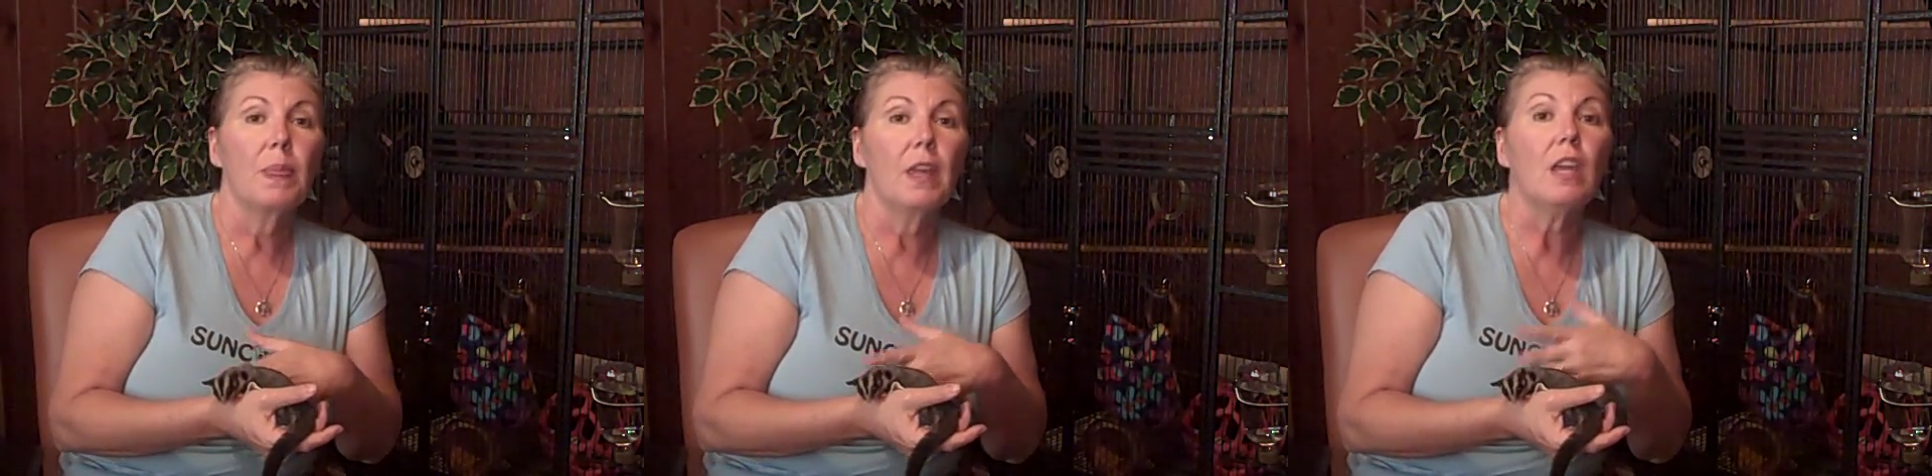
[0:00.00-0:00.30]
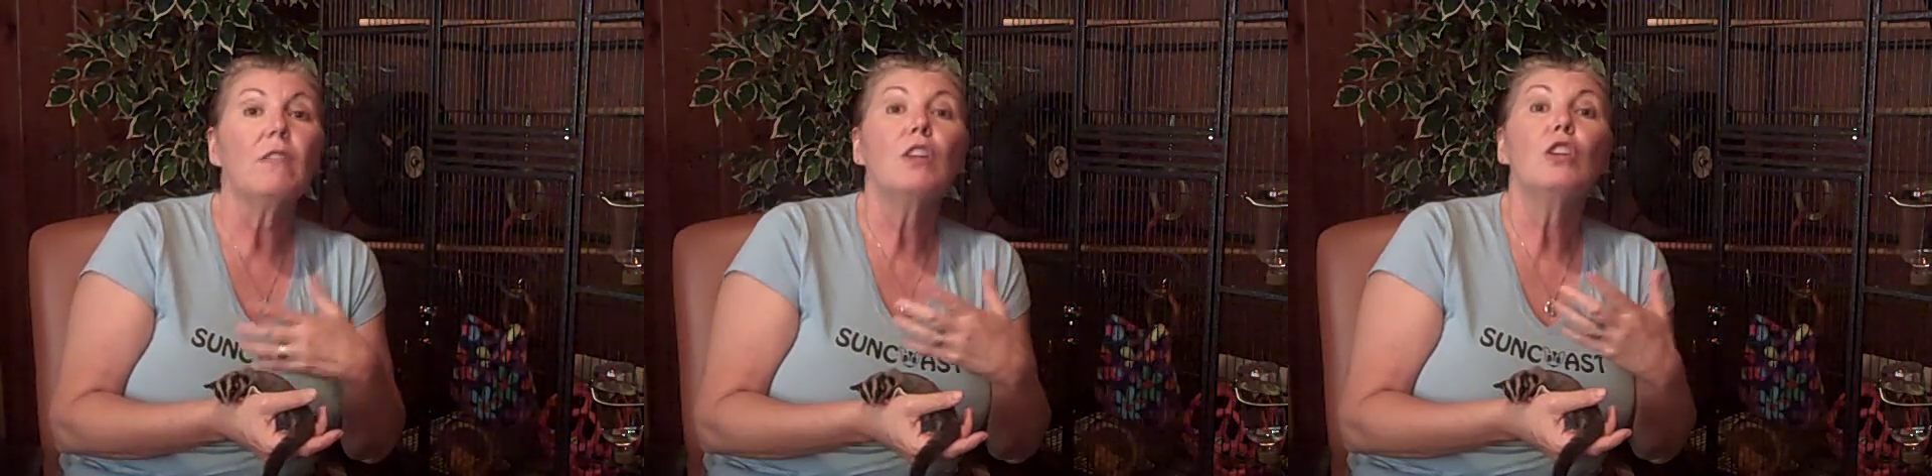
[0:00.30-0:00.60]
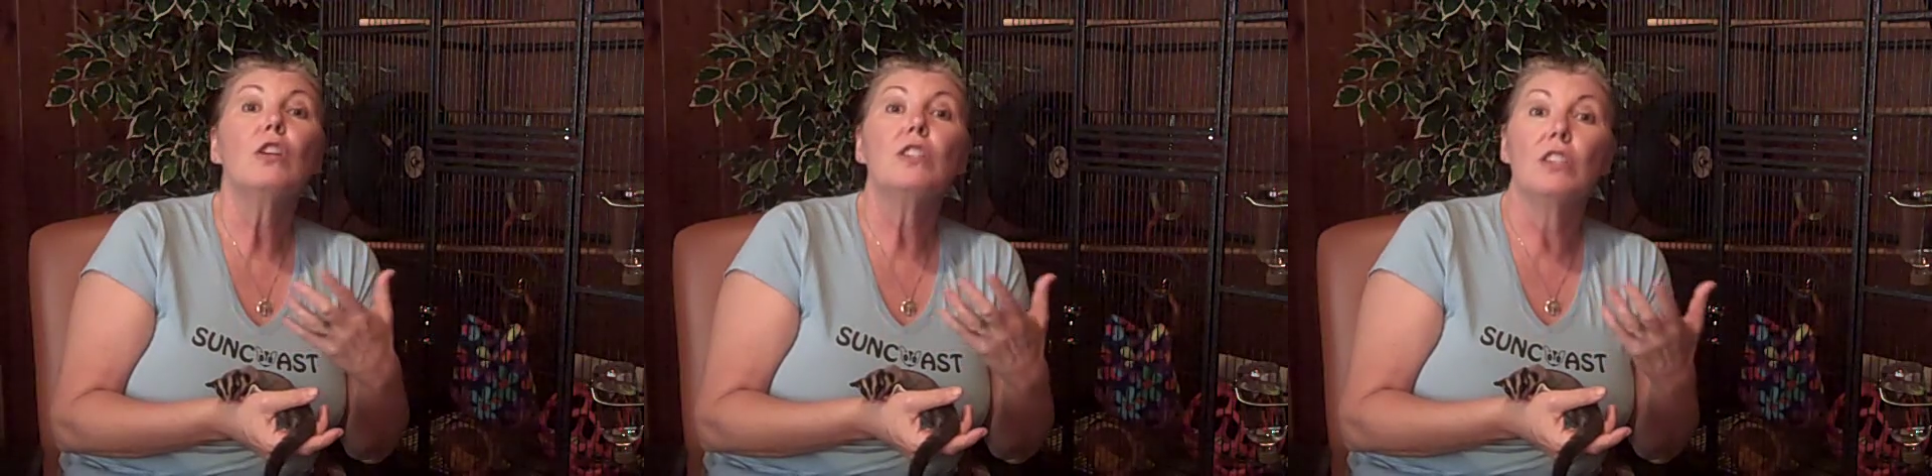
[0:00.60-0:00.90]
even
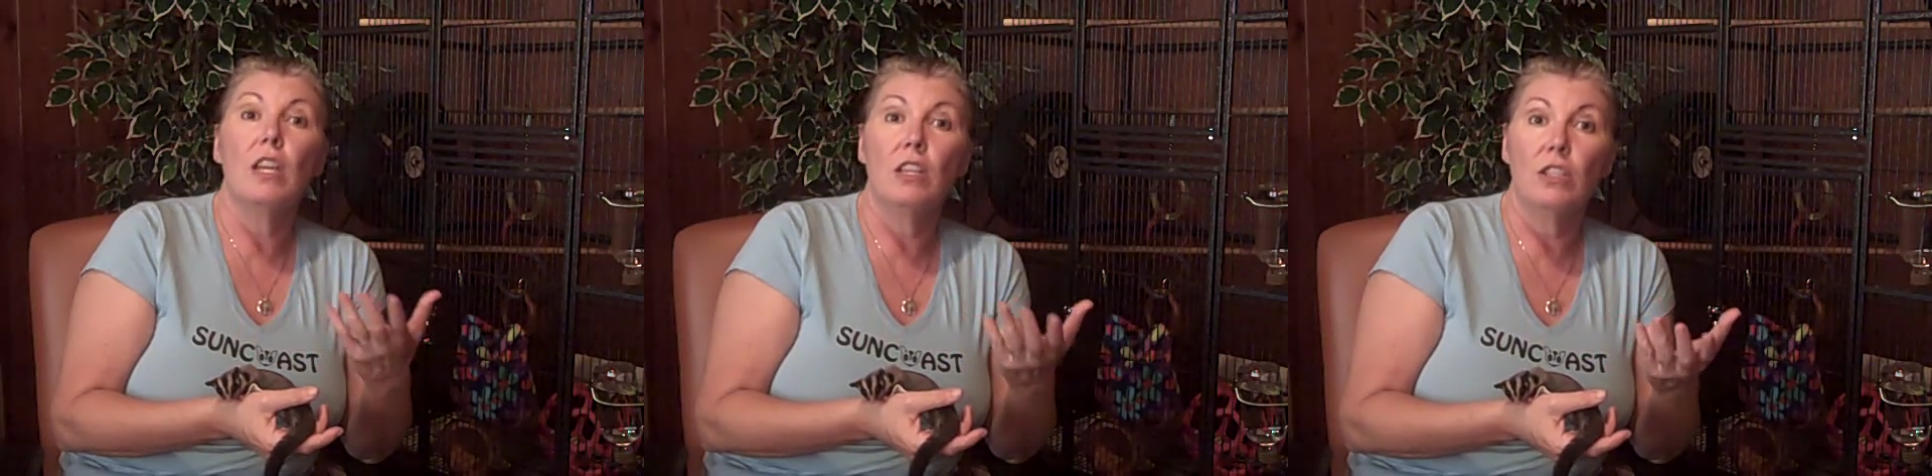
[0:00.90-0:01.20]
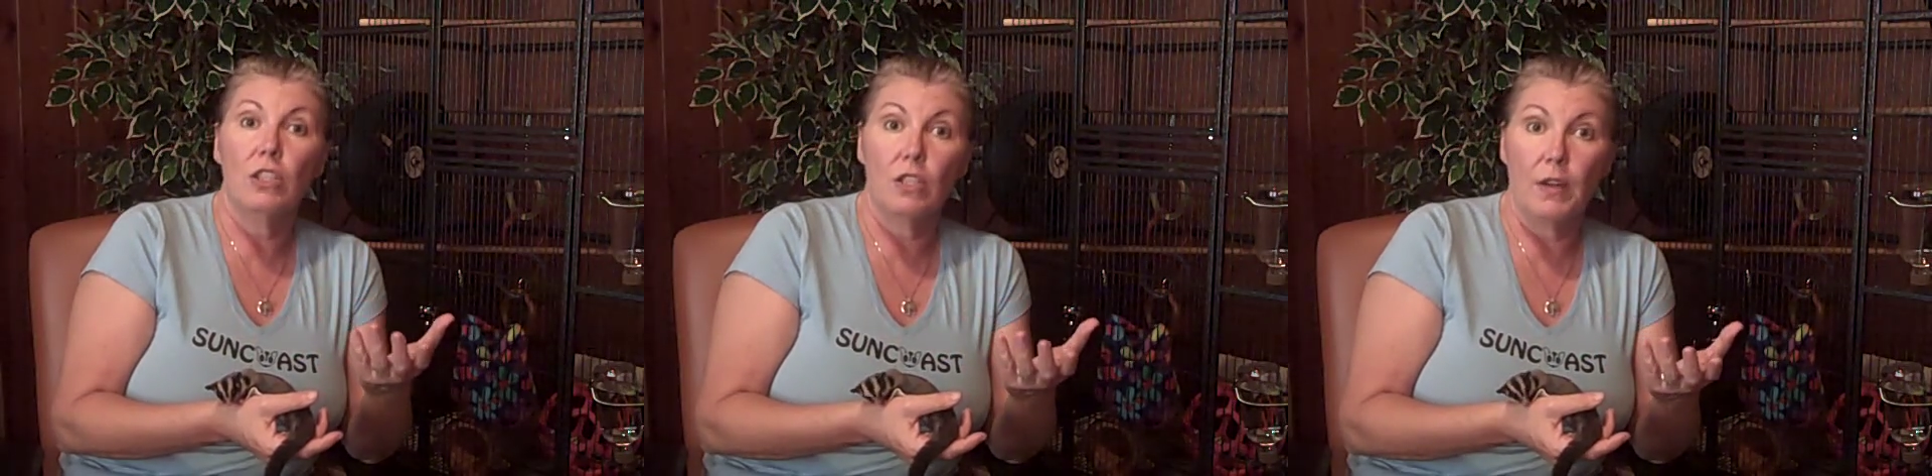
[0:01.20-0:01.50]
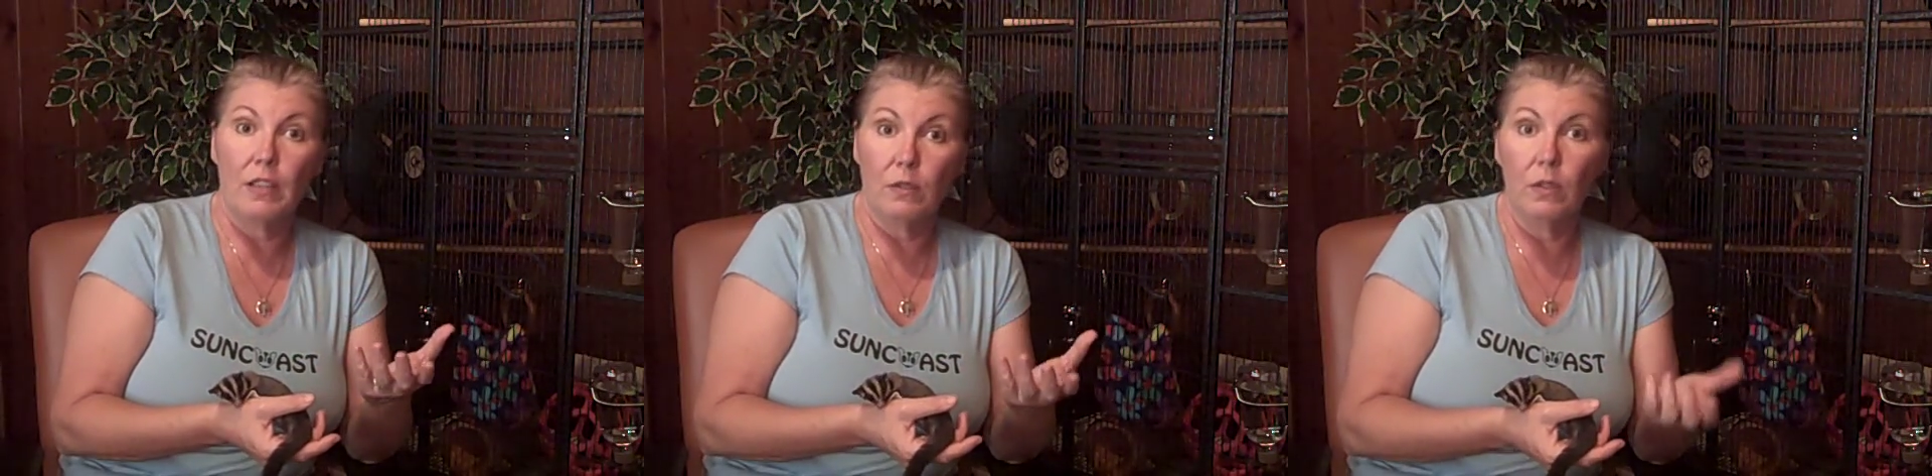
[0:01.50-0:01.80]
good change is
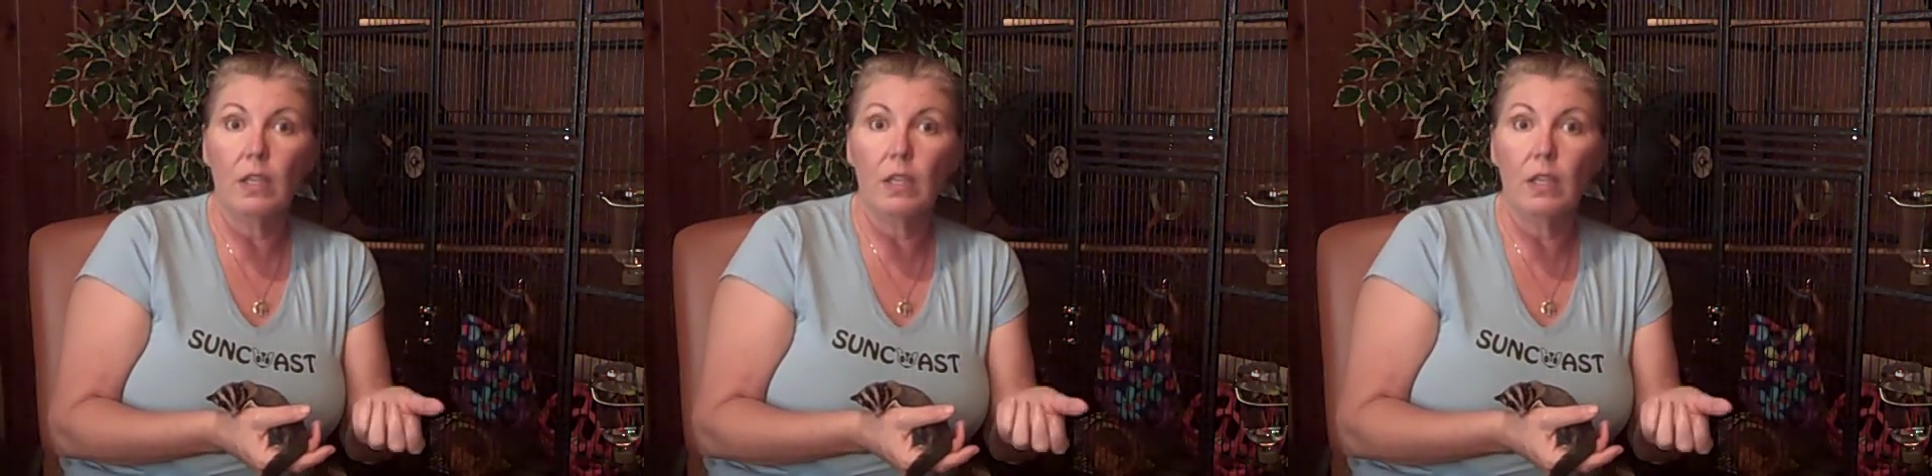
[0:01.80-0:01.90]
stressful.